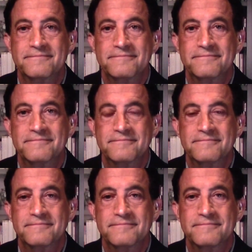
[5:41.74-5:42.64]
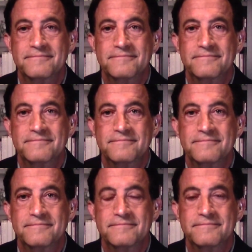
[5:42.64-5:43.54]

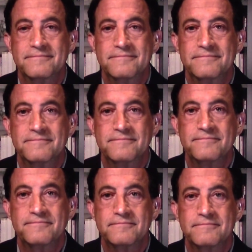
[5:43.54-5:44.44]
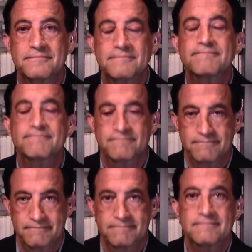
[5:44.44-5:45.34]
(silent)